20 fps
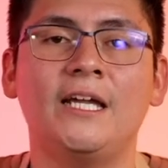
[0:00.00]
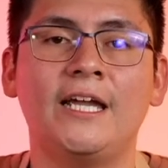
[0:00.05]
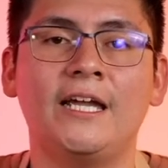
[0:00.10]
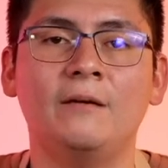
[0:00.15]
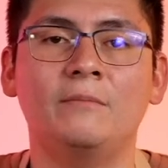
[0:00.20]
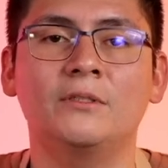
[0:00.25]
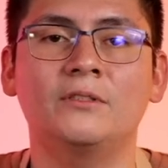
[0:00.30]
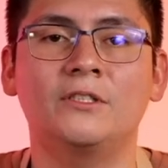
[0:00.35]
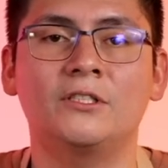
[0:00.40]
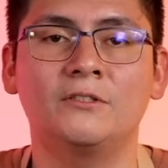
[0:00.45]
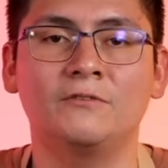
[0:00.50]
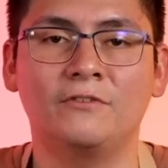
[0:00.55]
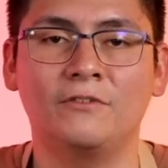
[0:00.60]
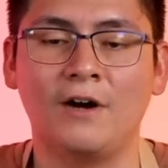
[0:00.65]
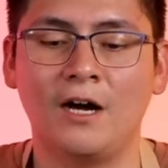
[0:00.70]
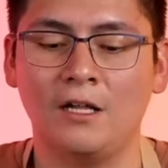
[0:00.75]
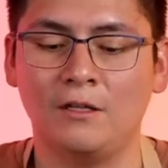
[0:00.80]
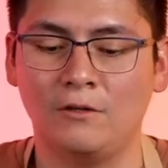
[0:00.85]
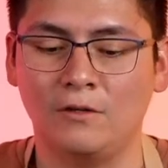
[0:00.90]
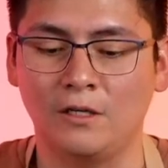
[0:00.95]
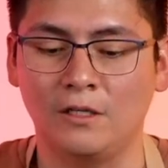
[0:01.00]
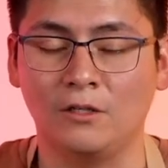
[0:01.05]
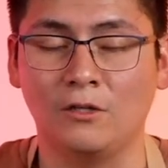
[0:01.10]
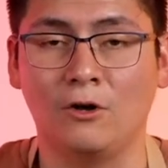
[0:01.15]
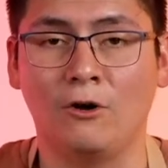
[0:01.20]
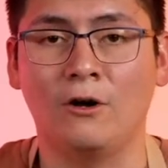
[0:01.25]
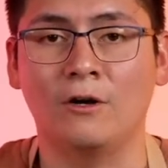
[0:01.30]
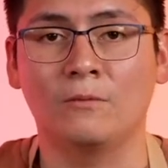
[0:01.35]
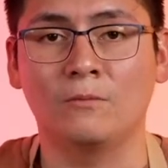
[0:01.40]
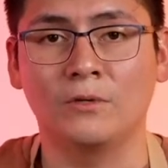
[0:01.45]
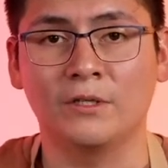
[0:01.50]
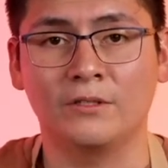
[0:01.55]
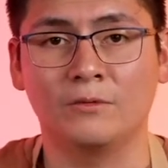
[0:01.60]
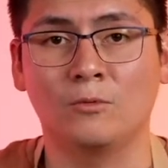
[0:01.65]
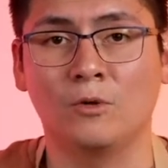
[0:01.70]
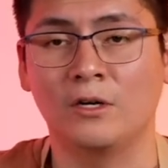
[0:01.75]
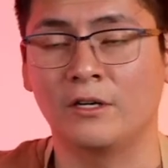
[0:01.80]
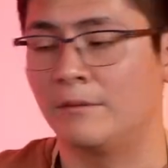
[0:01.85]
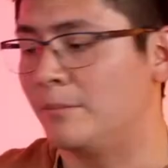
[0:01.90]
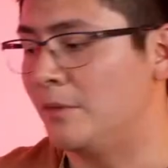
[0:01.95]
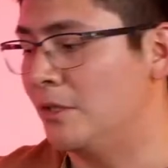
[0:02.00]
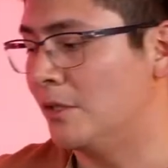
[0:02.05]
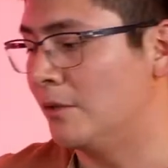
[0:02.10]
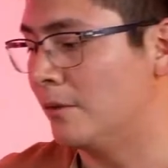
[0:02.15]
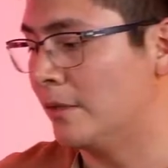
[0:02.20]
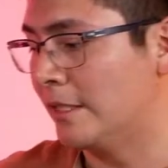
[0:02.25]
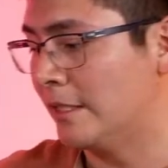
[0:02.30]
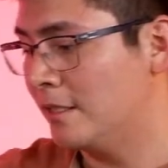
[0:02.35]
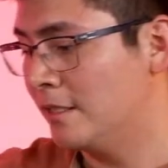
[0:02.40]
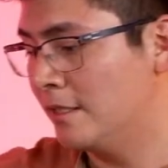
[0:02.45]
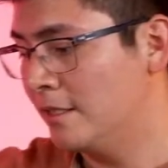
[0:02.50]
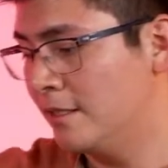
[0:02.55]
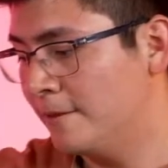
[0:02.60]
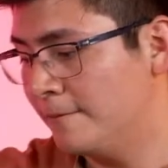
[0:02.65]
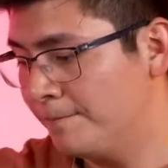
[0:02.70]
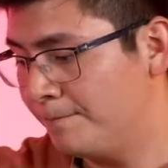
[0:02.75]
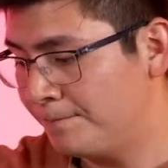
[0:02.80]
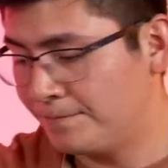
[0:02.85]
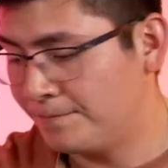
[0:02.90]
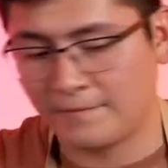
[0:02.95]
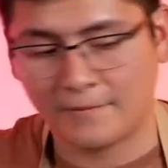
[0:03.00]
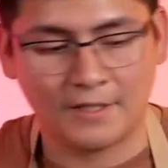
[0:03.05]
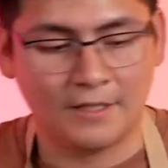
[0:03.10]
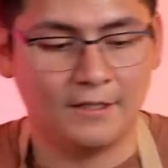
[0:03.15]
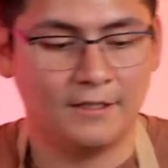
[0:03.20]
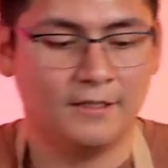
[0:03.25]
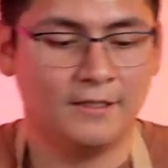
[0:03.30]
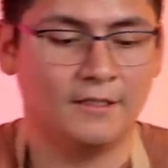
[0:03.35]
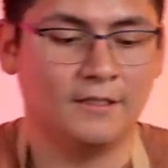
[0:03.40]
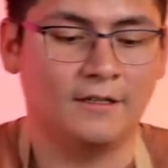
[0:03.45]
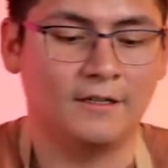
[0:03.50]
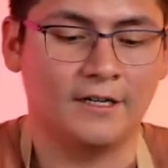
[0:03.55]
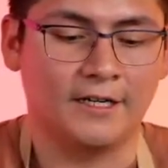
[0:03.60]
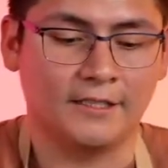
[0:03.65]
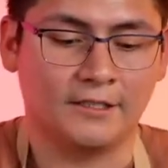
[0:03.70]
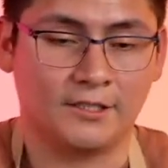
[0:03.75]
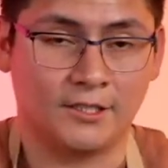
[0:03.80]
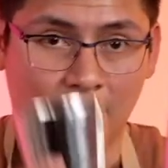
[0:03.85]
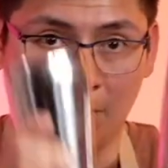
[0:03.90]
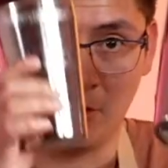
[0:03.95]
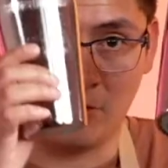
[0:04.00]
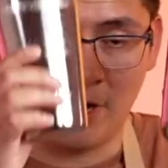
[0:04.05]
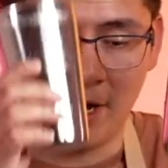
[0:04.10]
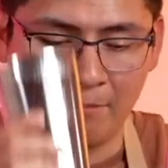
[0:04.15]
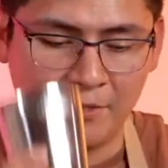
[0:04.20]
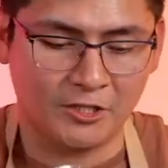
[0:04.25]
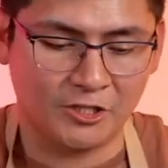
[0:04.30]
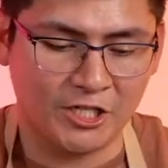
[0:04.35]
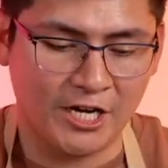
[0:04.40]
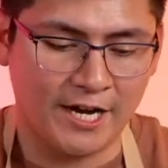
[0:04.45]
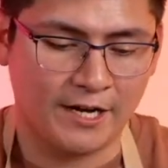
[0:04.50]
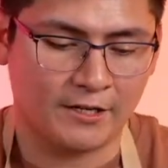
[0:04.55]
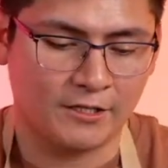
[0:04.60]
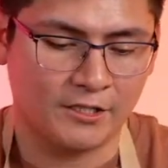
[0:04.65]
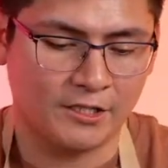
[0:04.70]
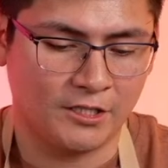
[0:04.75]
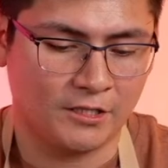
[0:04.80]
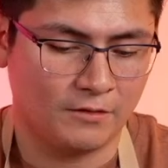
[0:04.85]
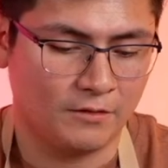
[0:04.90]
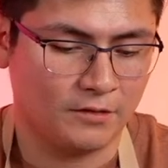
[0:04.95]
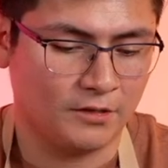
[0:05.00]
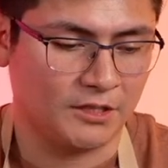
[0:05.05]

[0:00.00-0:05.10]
able to follow along with what I'm doing. All right, so grab your shakers.